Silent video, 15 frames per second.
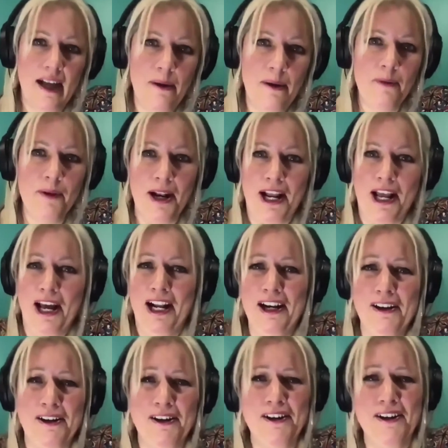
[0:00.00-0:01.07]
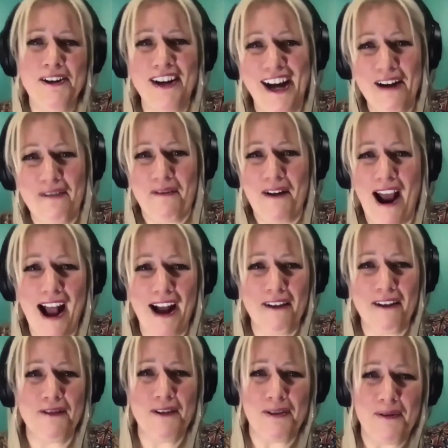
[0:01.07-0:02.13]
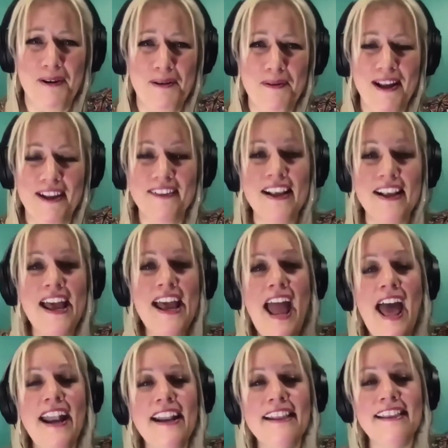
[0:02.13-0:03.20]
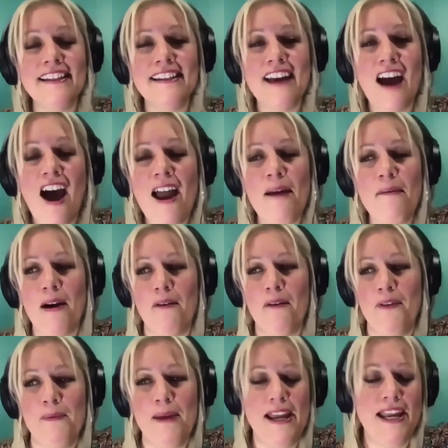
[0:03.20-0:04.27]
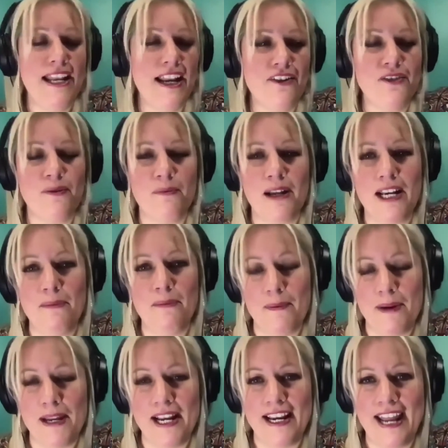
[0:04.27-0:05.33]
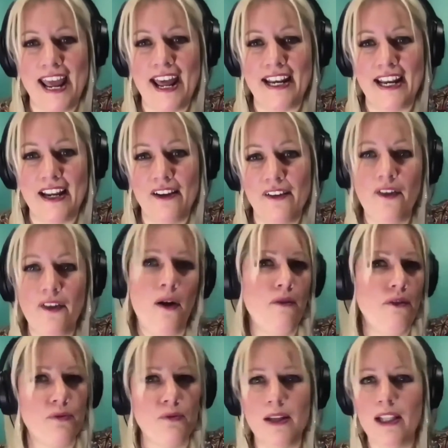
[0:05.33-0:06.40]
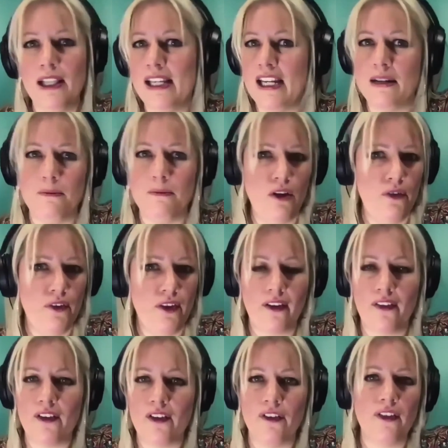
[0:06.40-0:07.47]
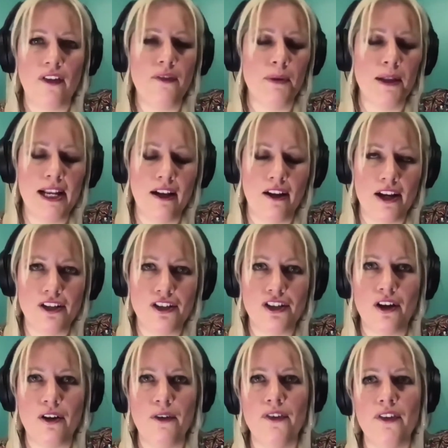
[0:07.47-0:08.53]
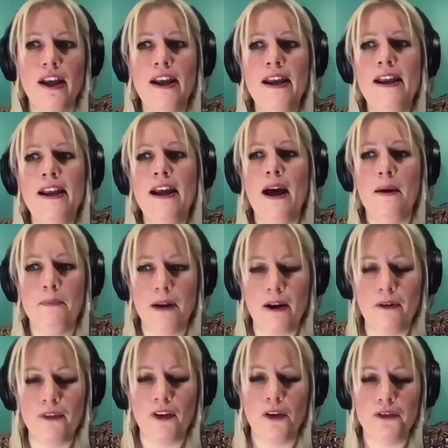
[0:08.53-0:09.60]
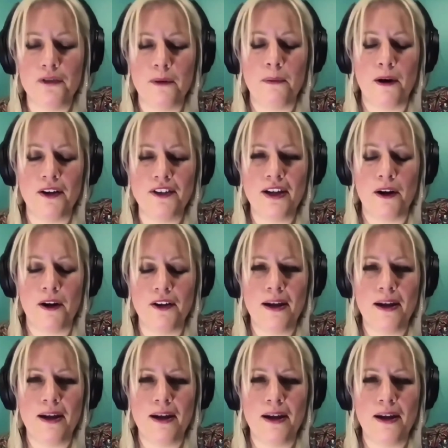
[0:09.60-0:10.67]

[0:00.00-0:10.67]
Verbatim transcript: I'm going to go to Iraq for 3 weeks. And at the time I was making extra money by being a nanny. So I was really into music still. So I was playing a lot of shows, but I was also a part-time nanny